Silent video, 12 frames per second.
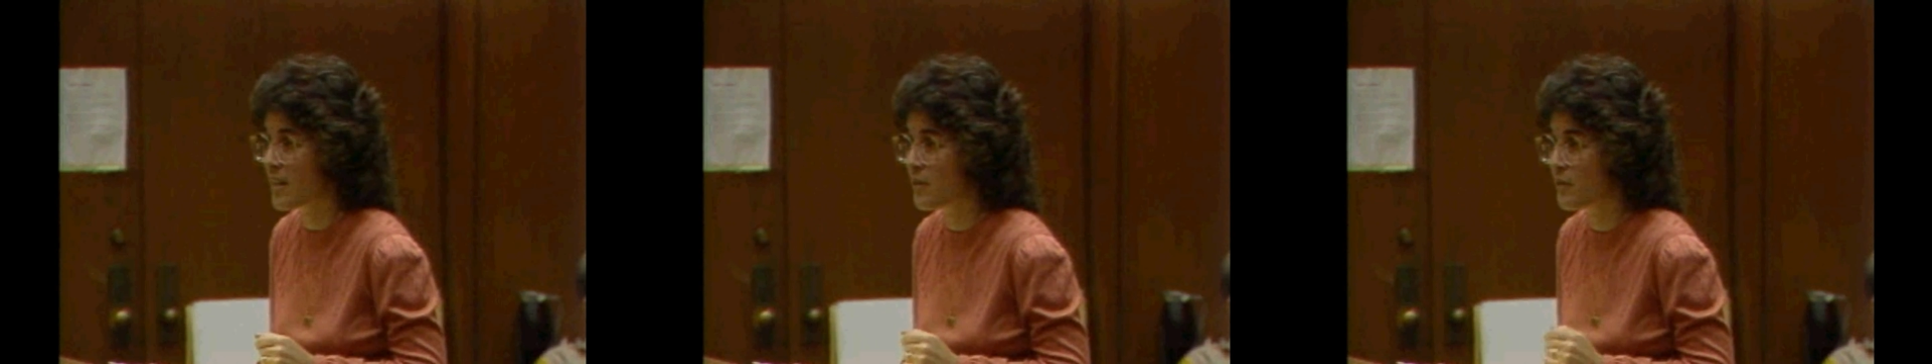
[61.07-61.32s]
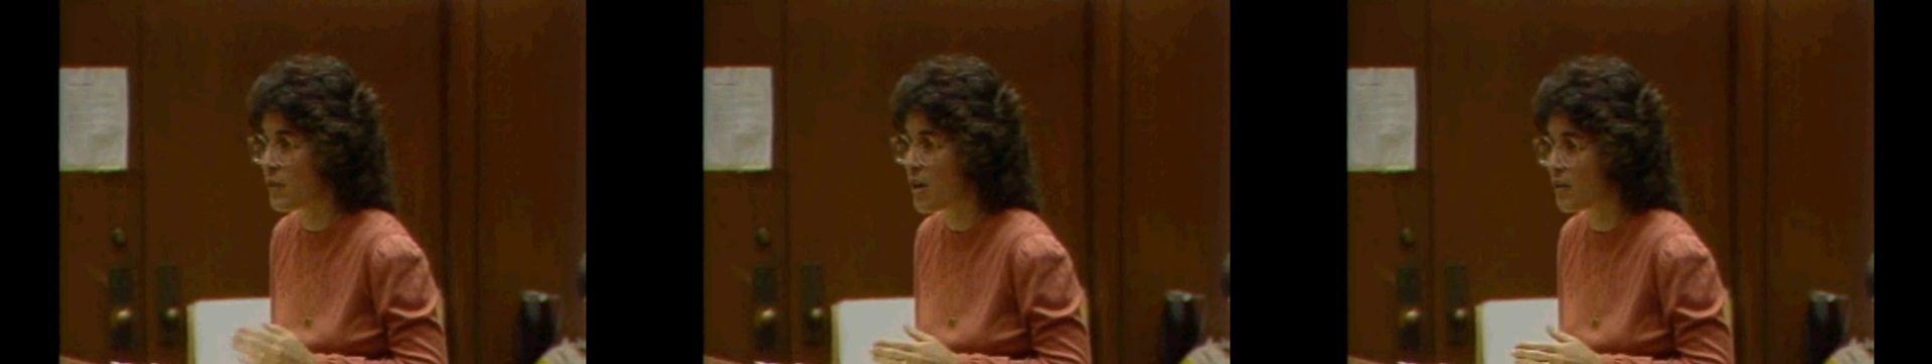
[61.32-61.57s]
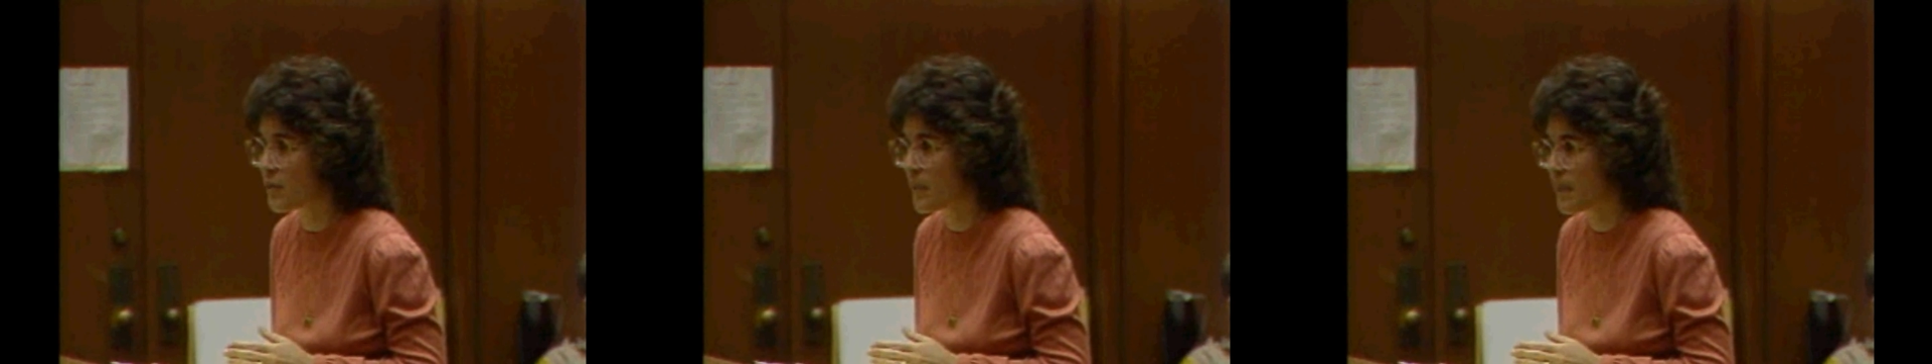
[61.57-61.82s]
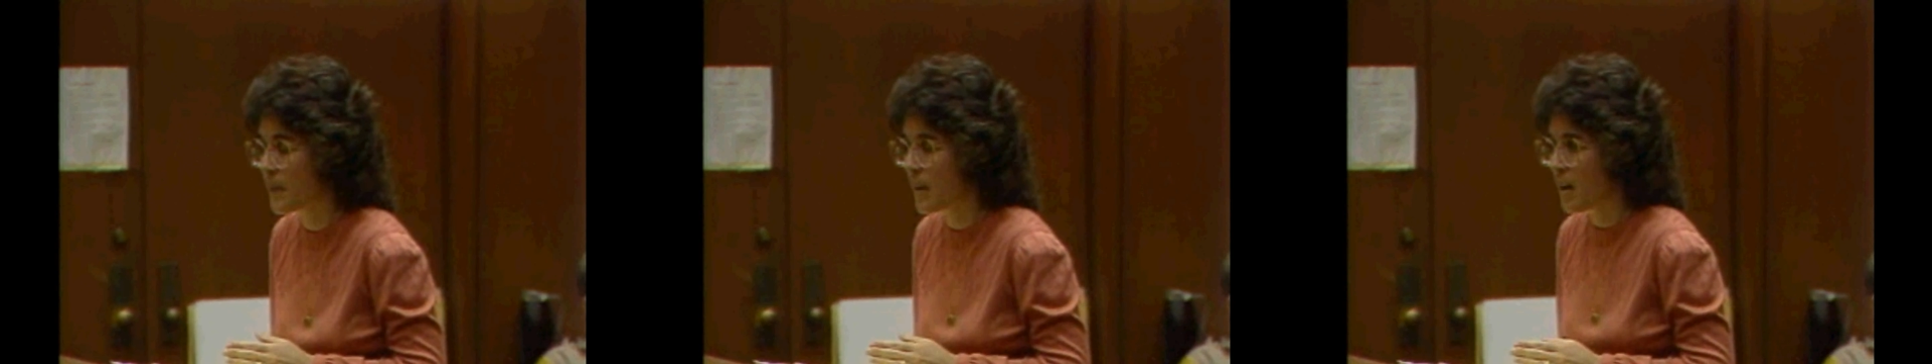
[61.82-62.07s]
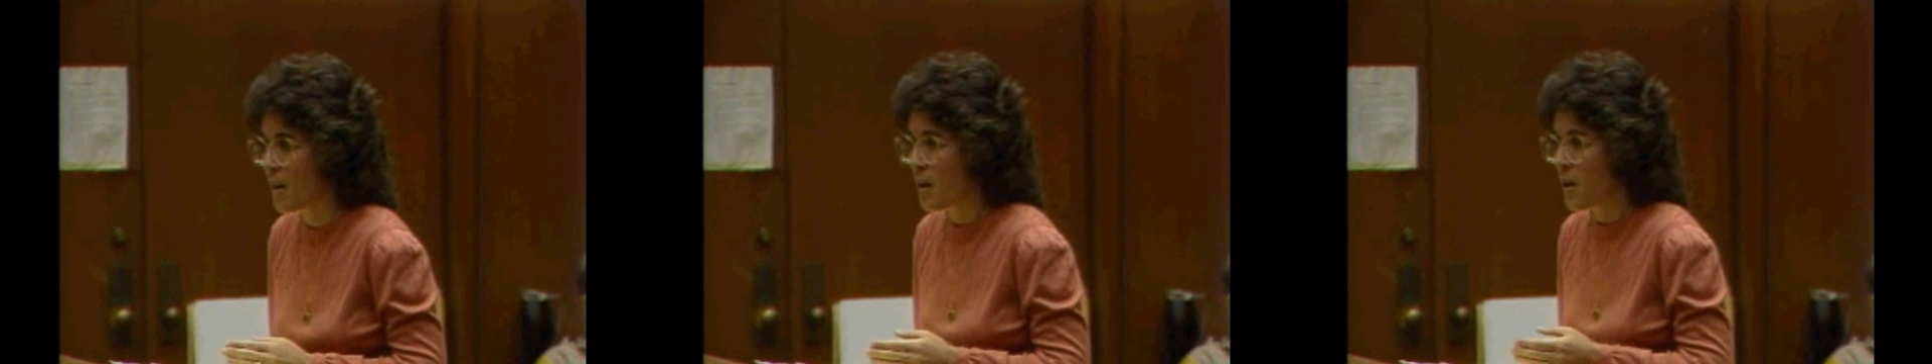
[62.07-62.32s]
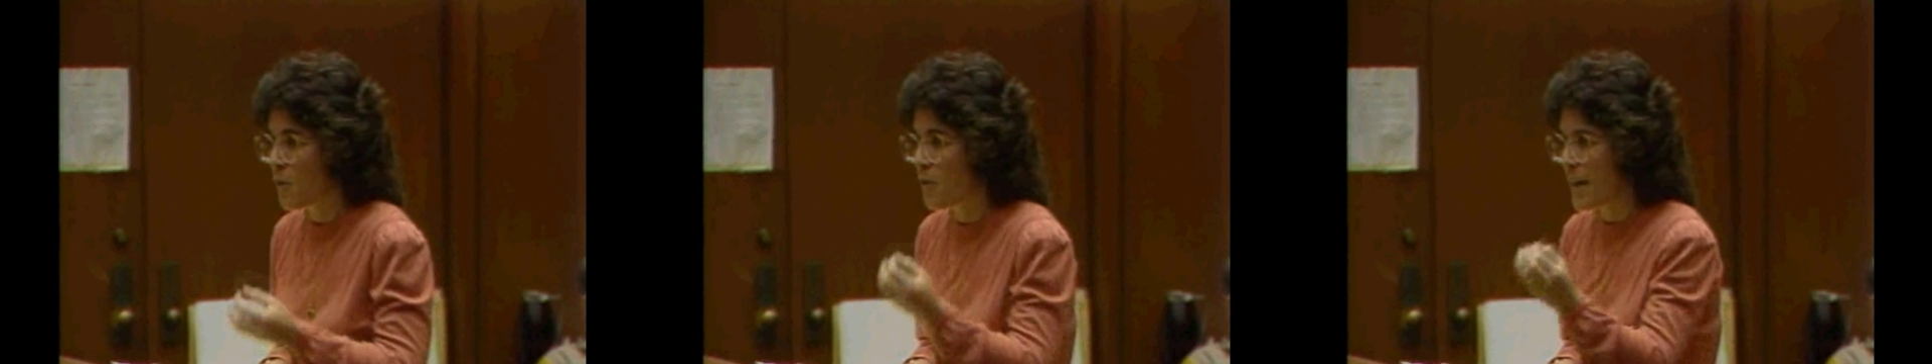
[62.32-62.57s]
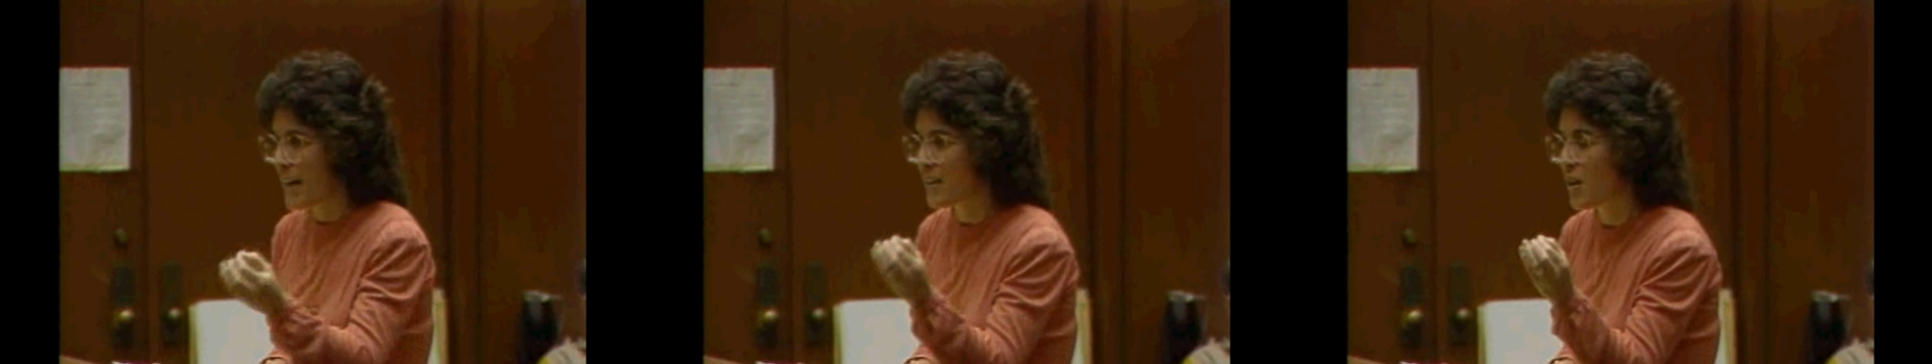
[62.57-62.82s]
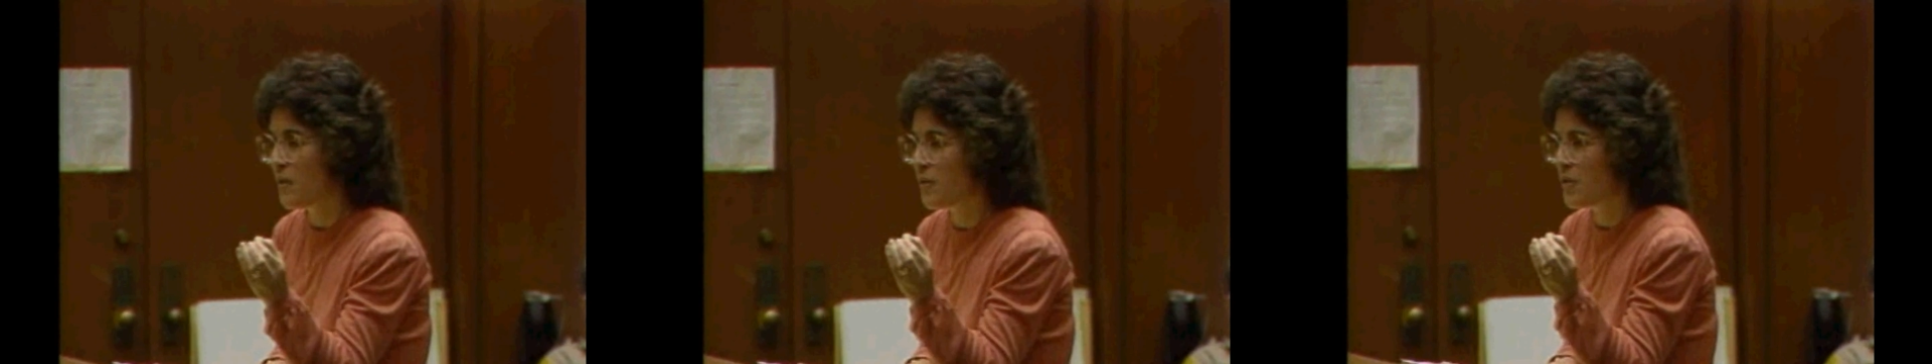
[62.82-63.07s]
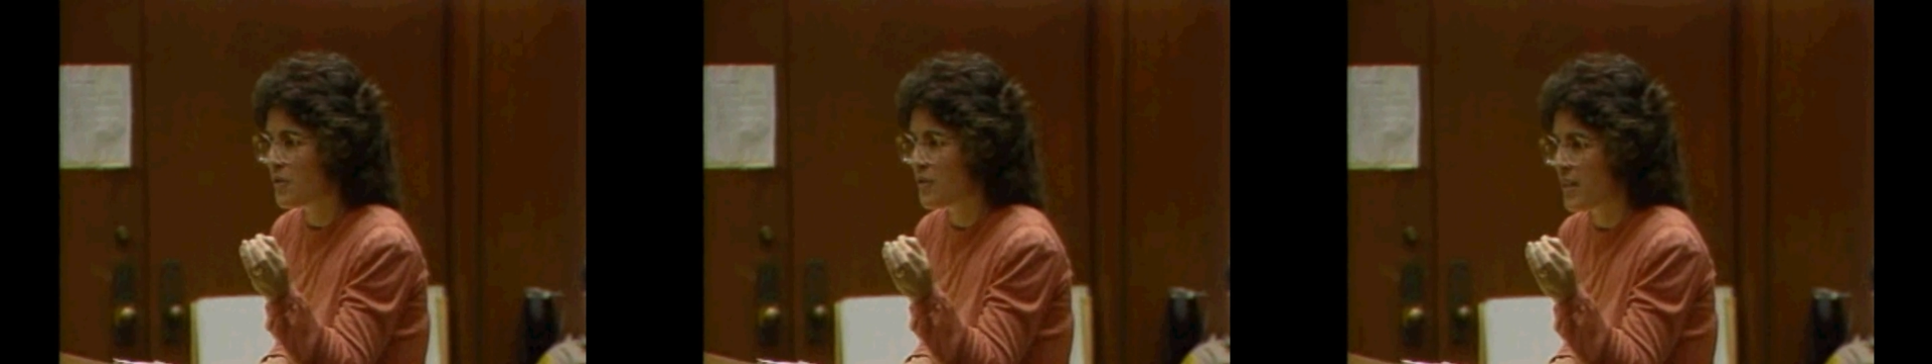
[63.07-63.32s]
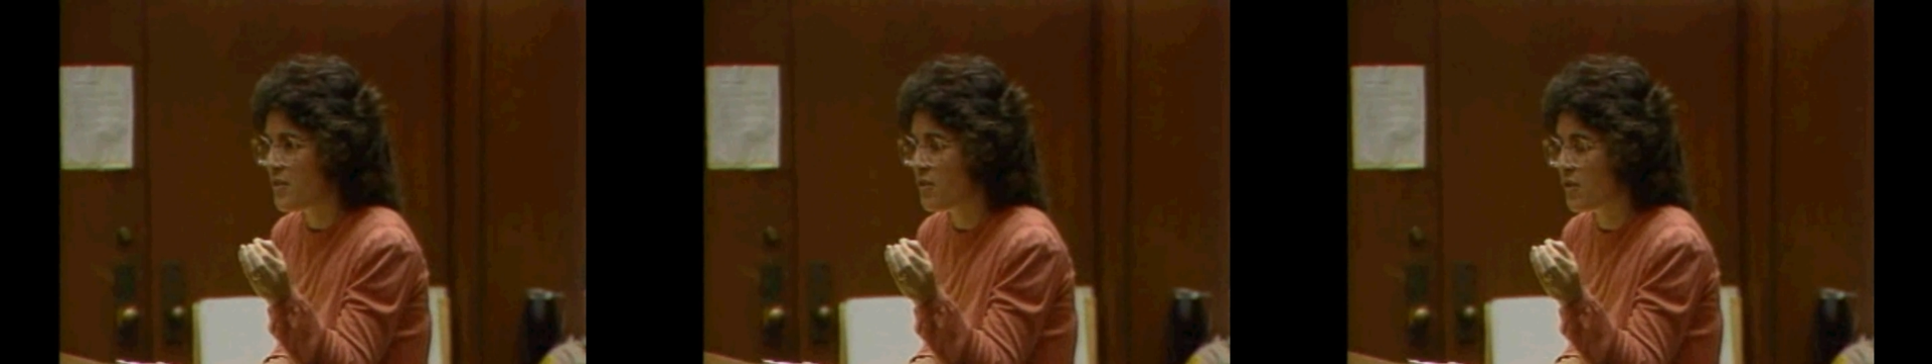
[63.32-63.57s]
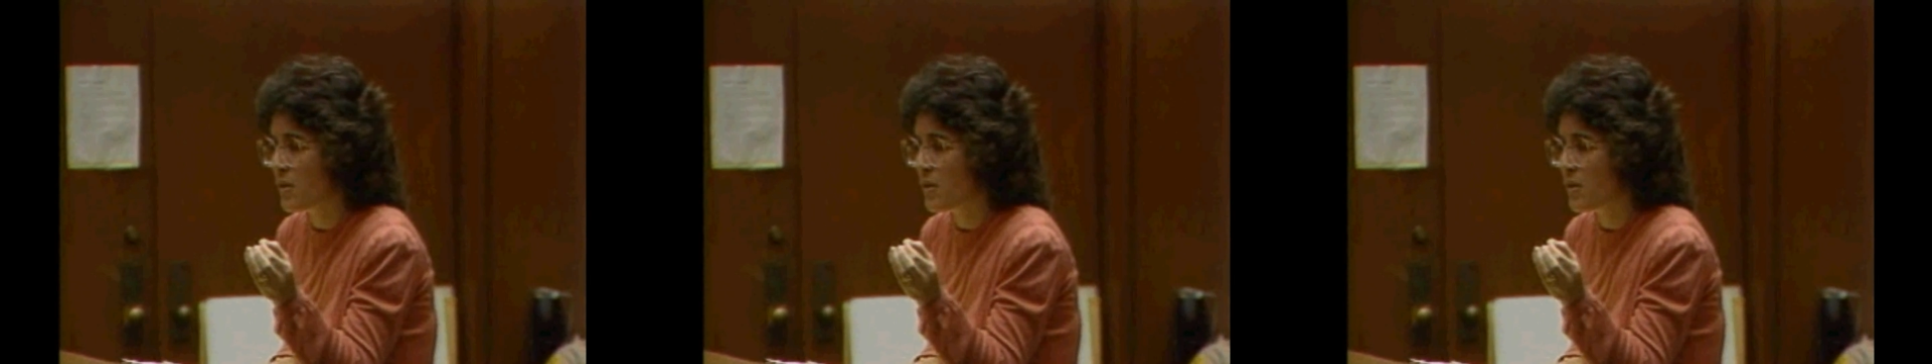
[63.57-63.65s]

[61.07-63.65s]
involved. Well, that conversation